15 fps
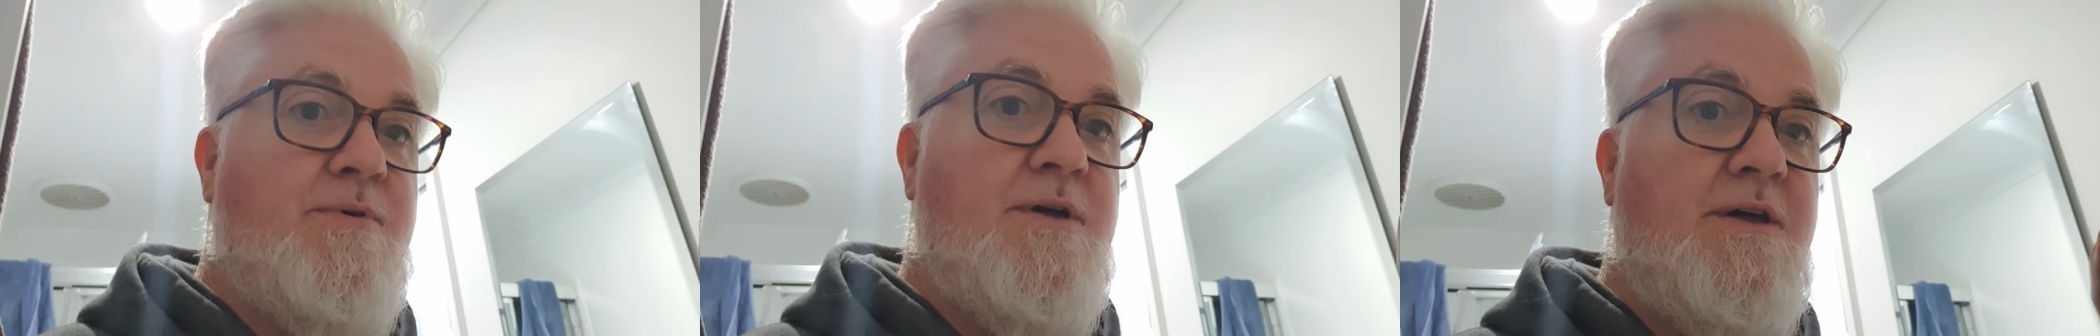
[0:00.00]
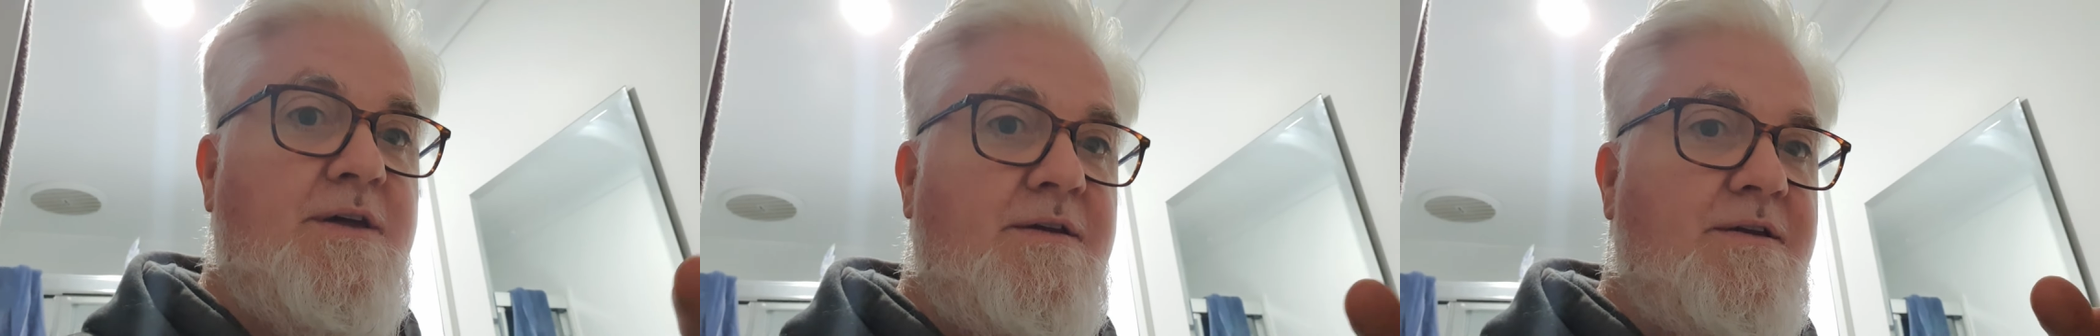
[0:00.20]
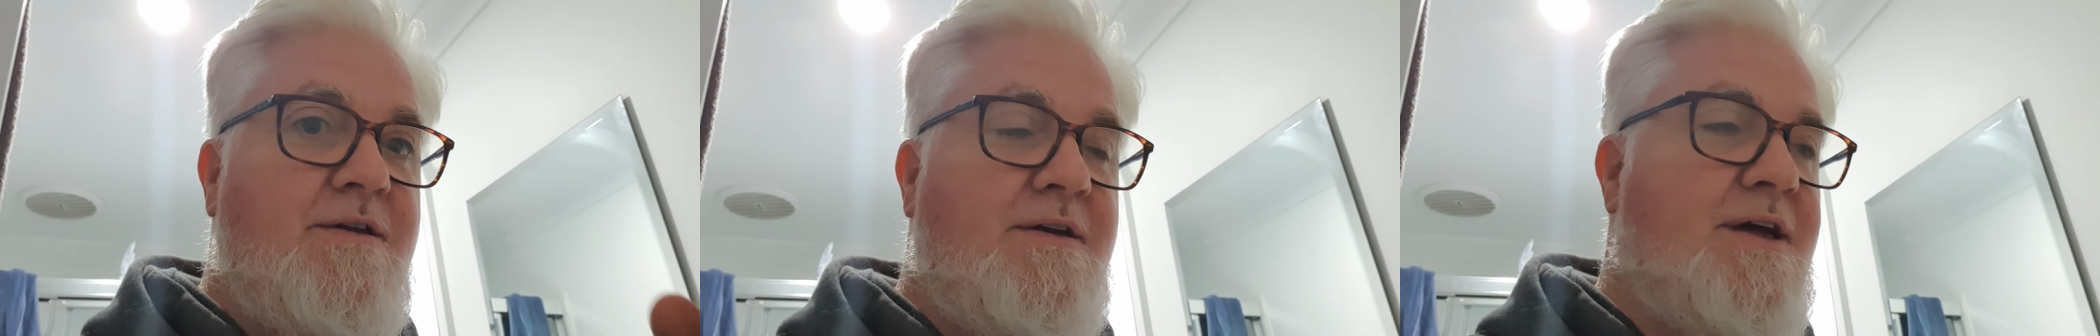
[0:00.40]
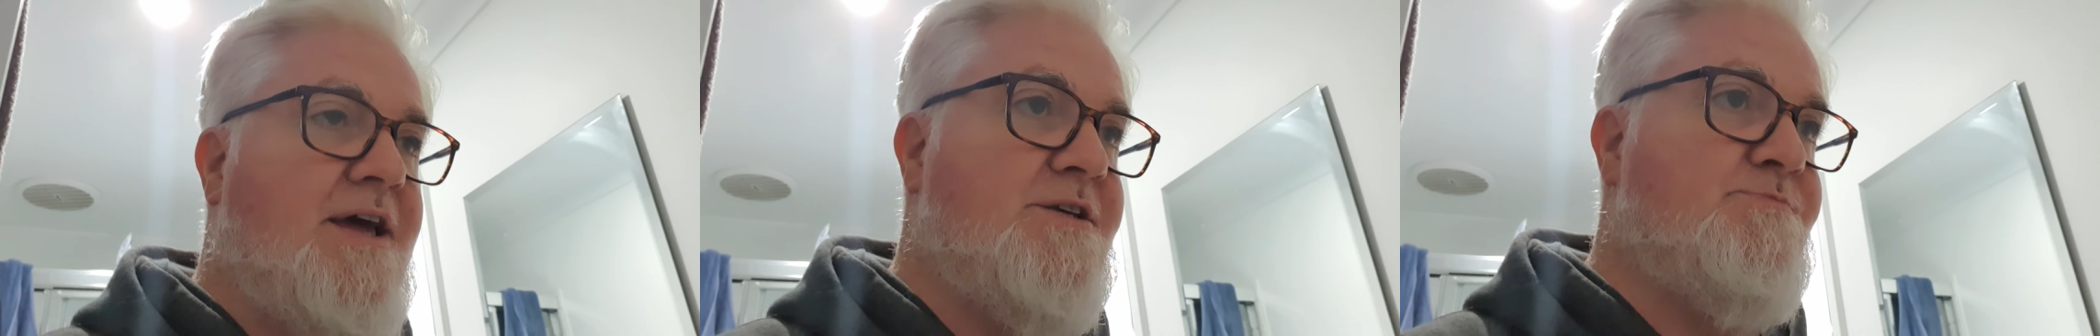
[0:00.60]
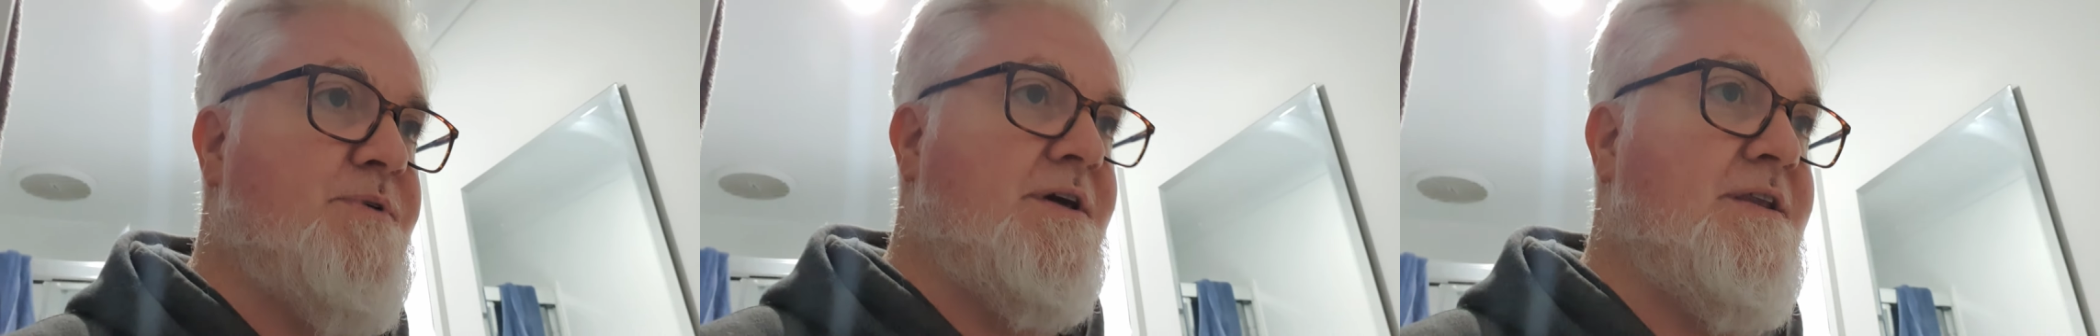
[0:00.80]
He
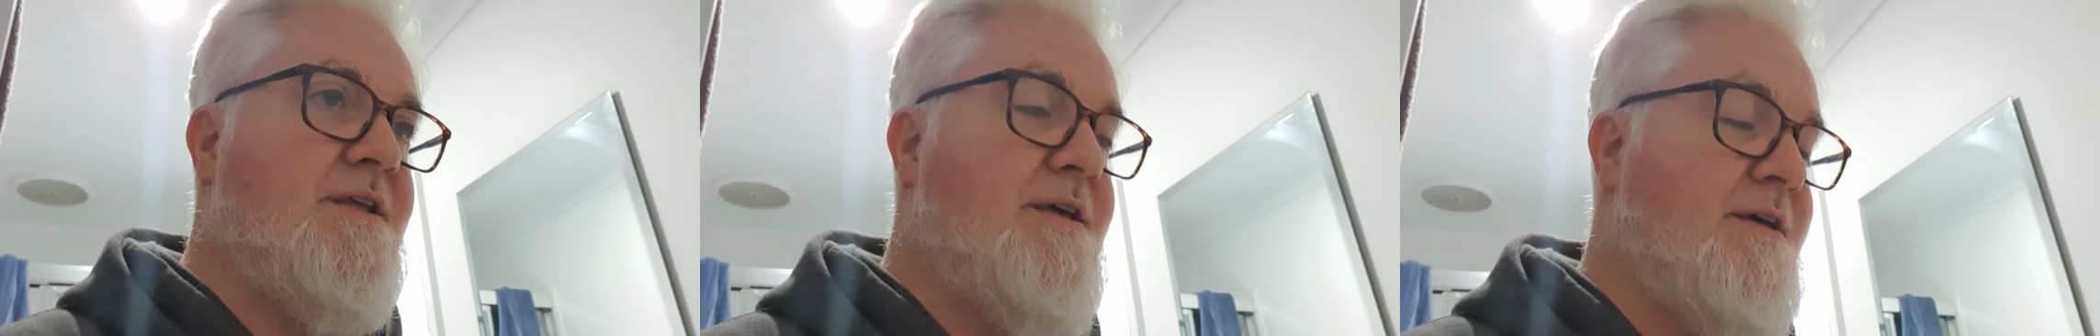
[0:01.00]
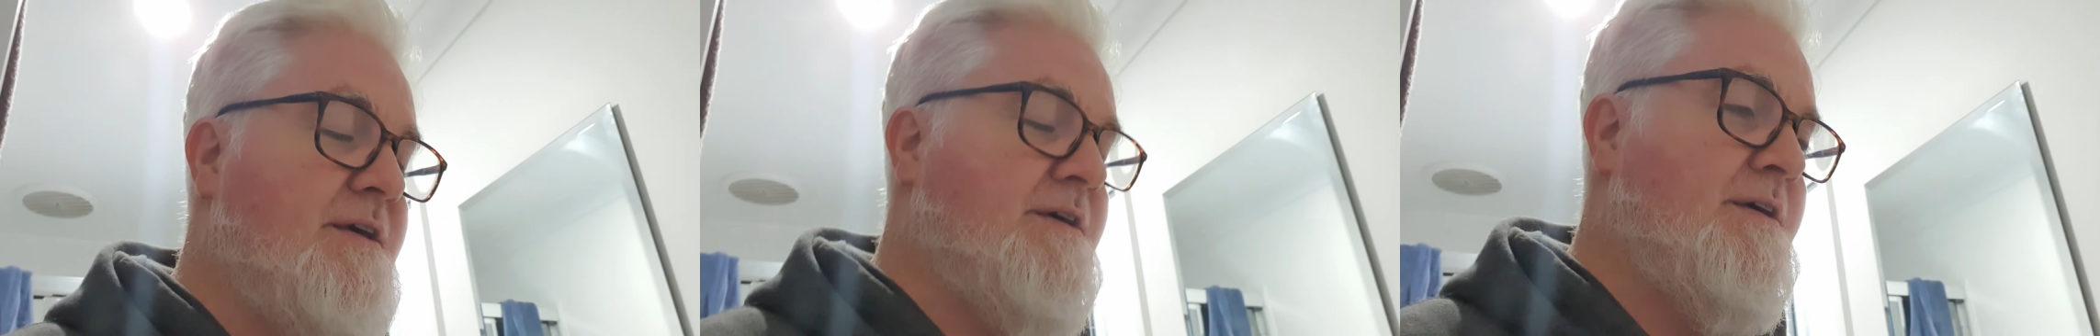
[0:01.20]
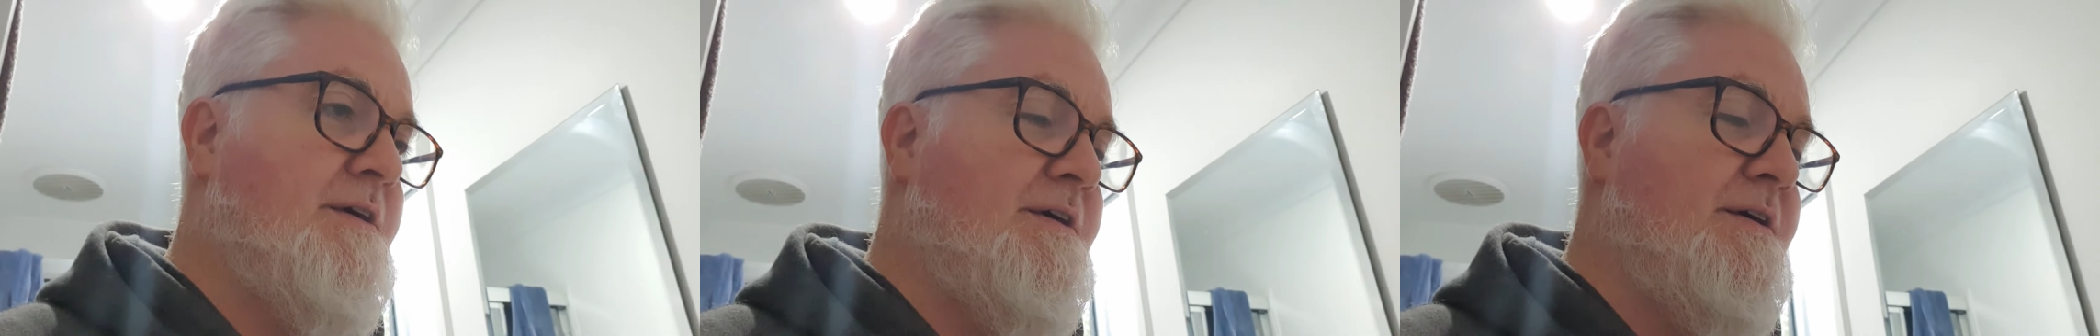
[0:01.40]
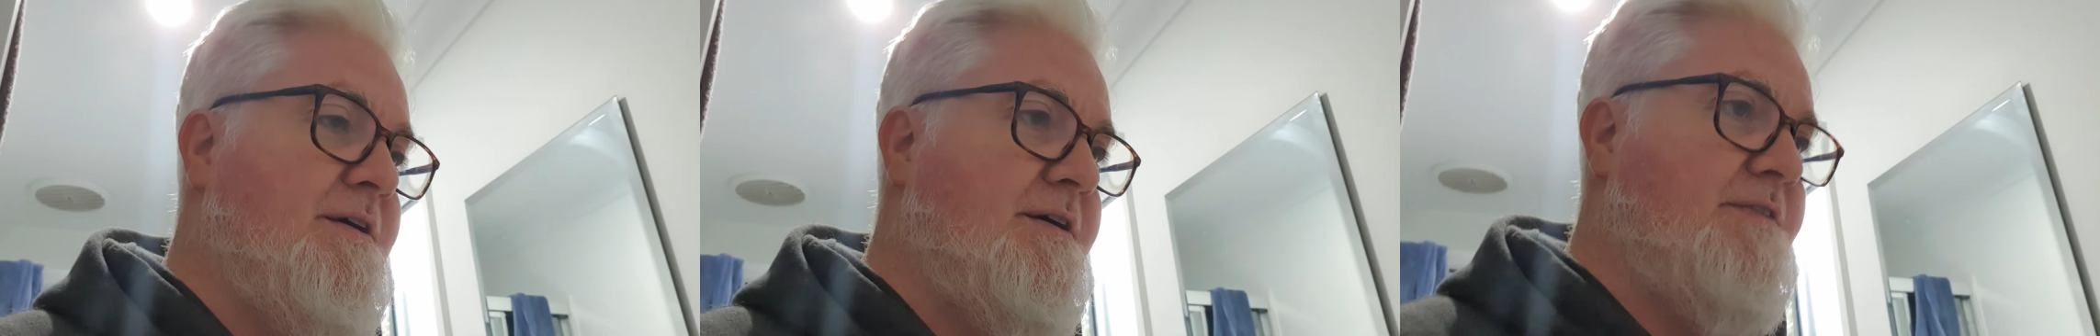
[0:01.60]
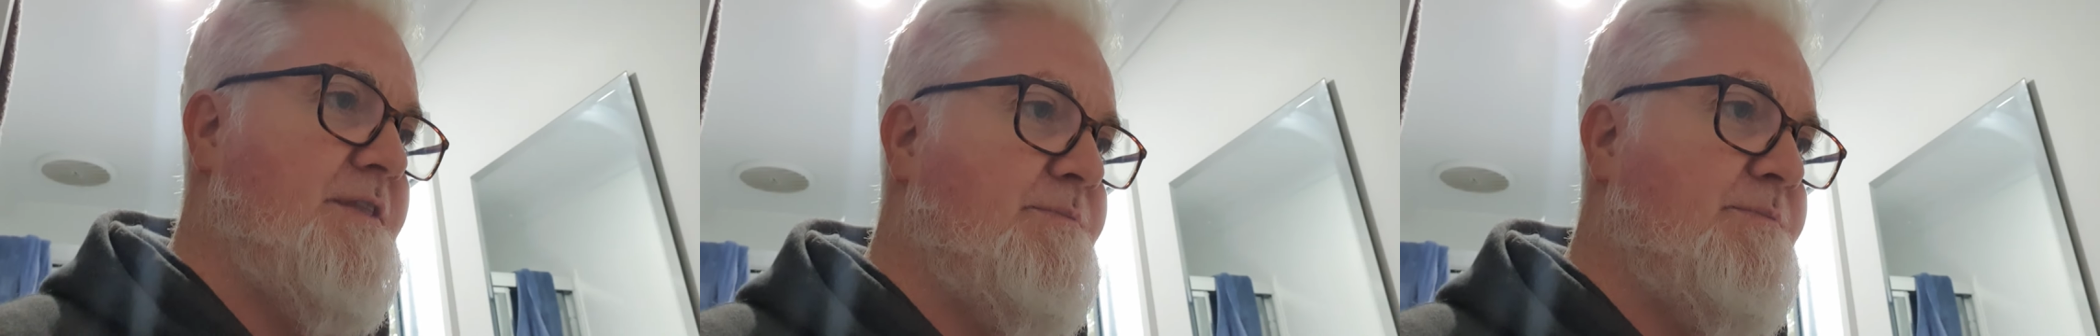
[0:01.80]
has been in